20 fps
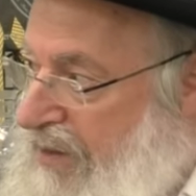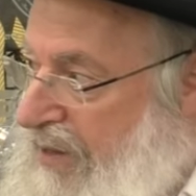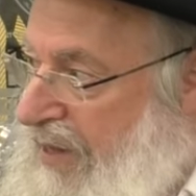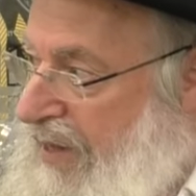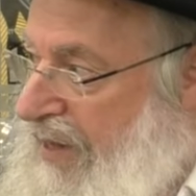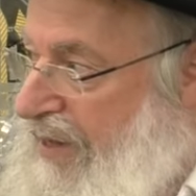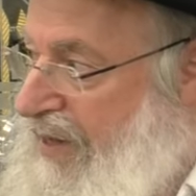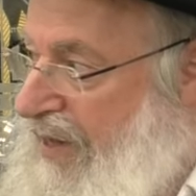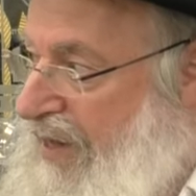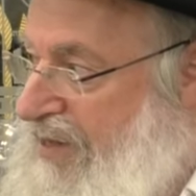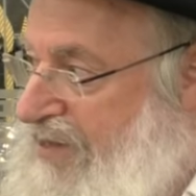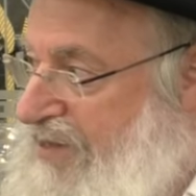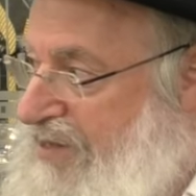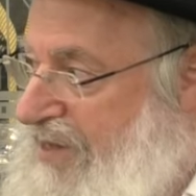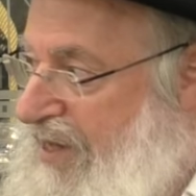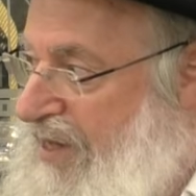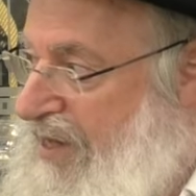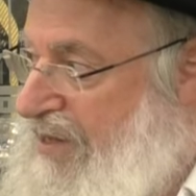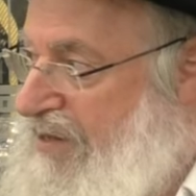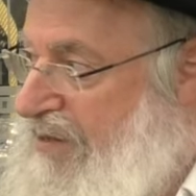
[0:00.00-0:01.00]
And I
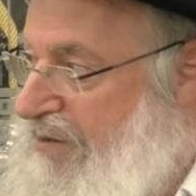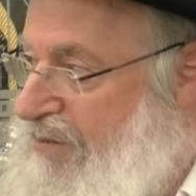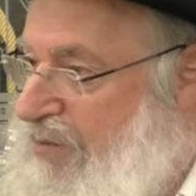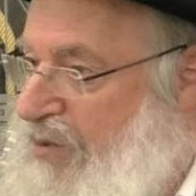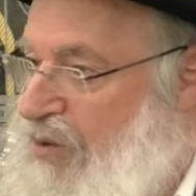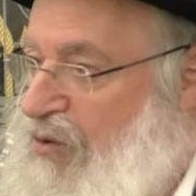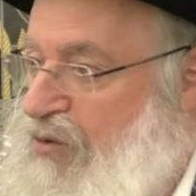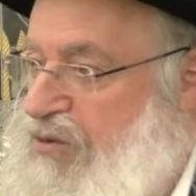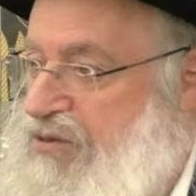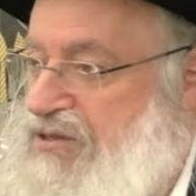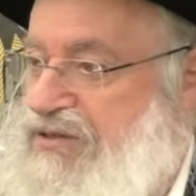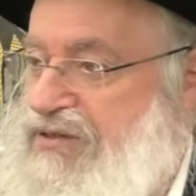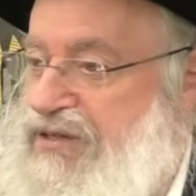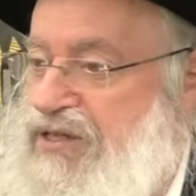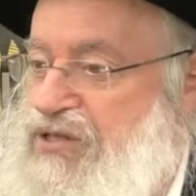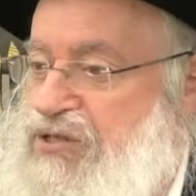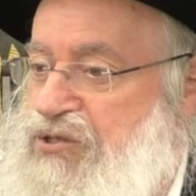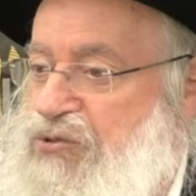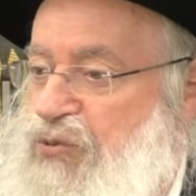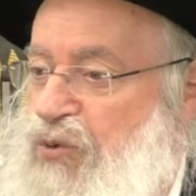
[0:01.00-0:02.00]
say, because
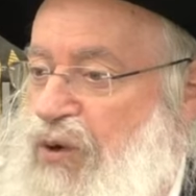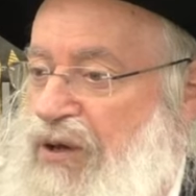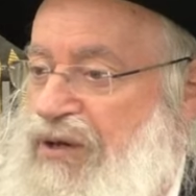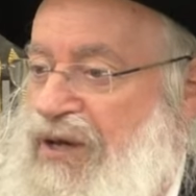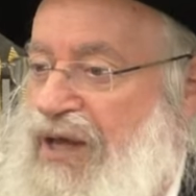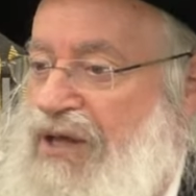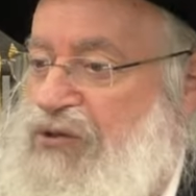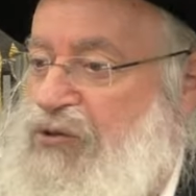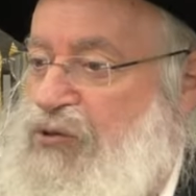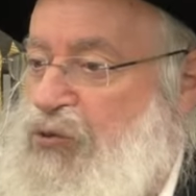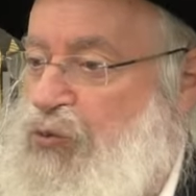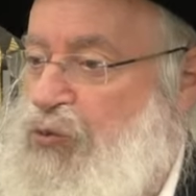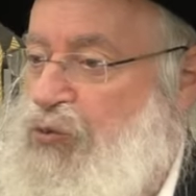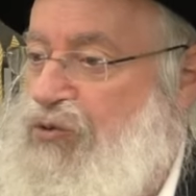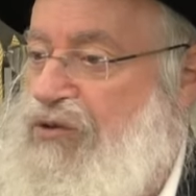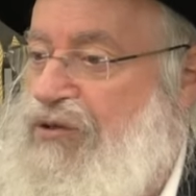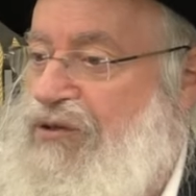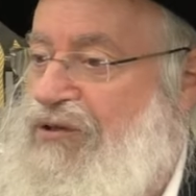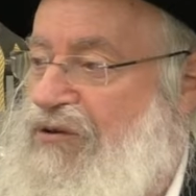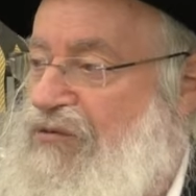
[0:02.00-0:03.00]
these 2 are not 2
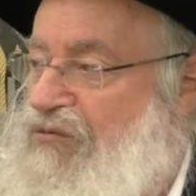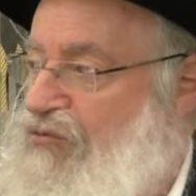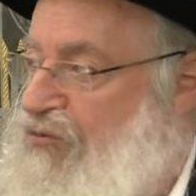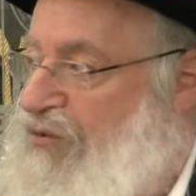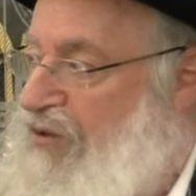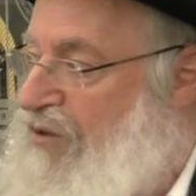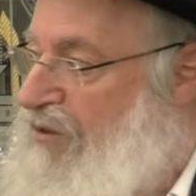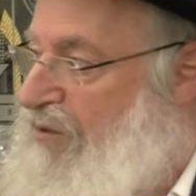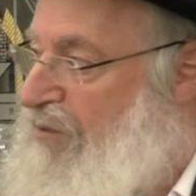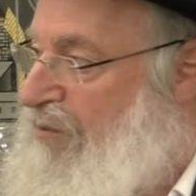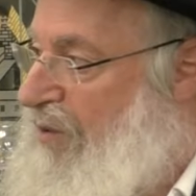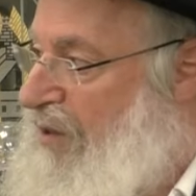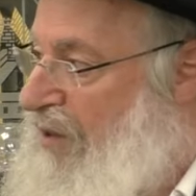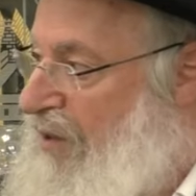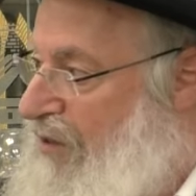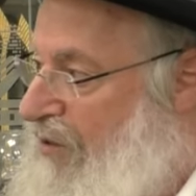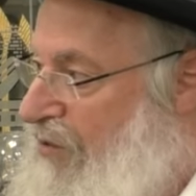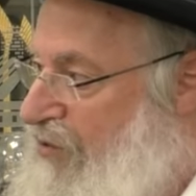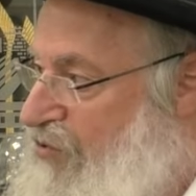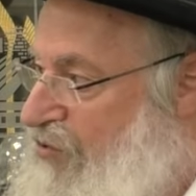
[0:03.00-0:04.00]
different
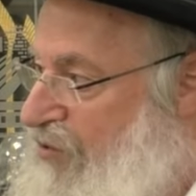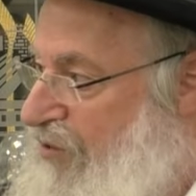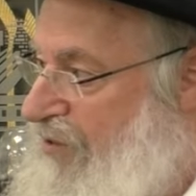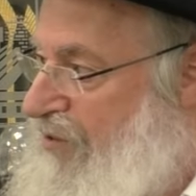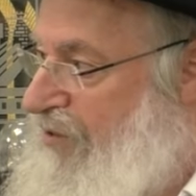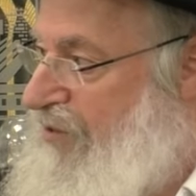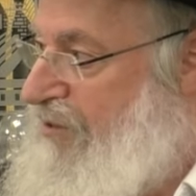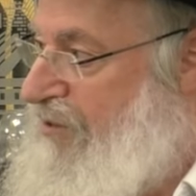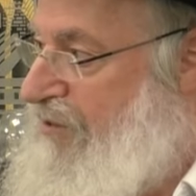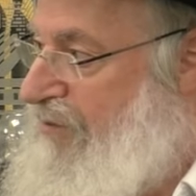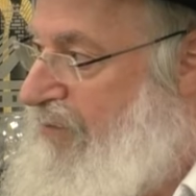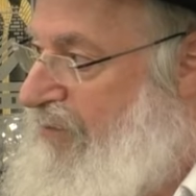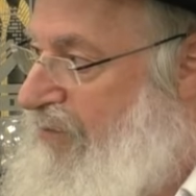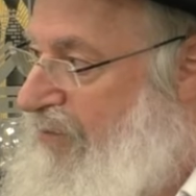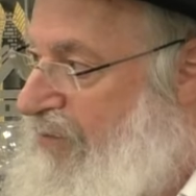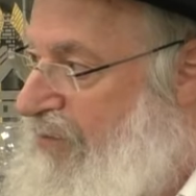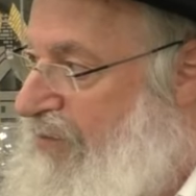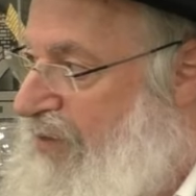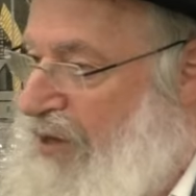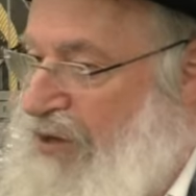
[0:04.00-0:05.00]
bakoshas.
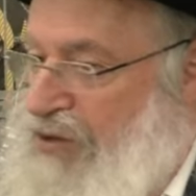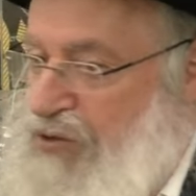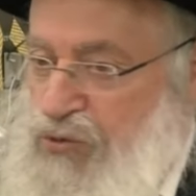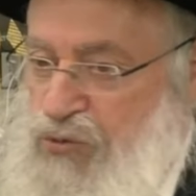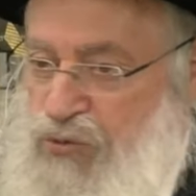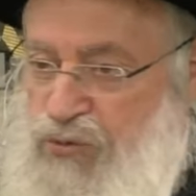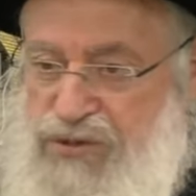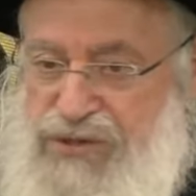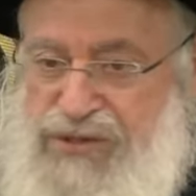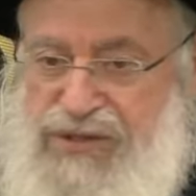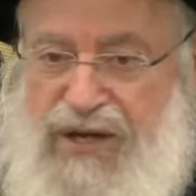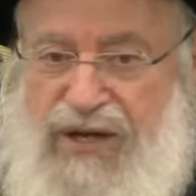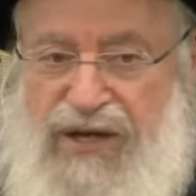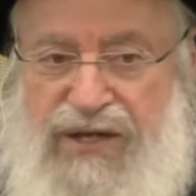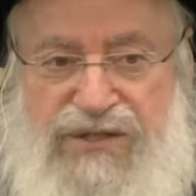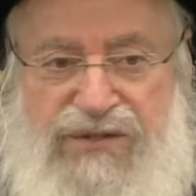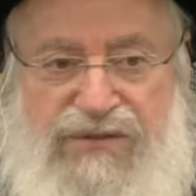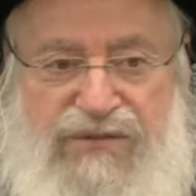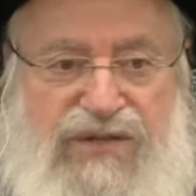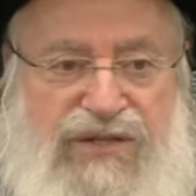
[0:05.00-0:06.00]
They are 2
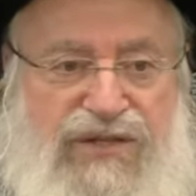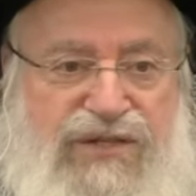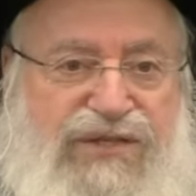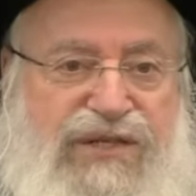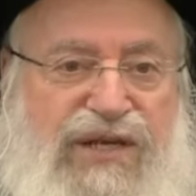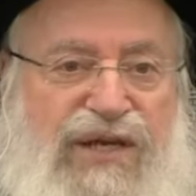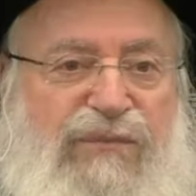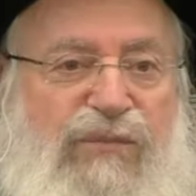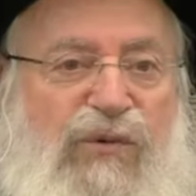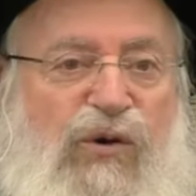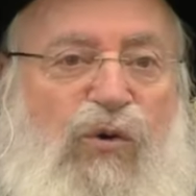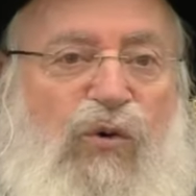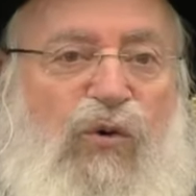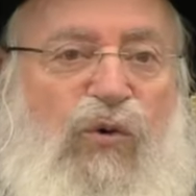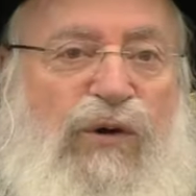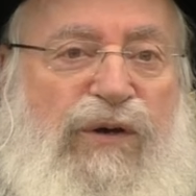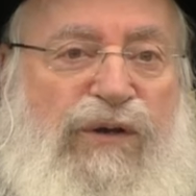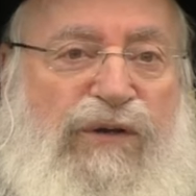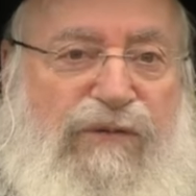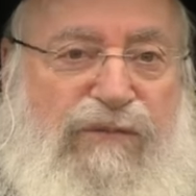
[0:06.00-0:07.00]
sides of the same
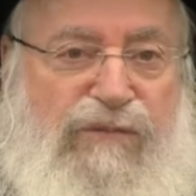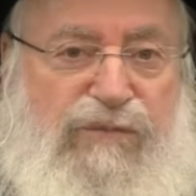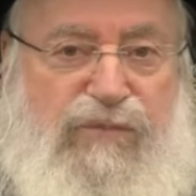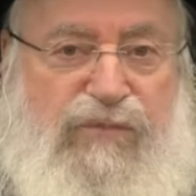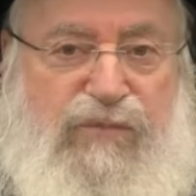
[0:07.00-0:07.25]
coin.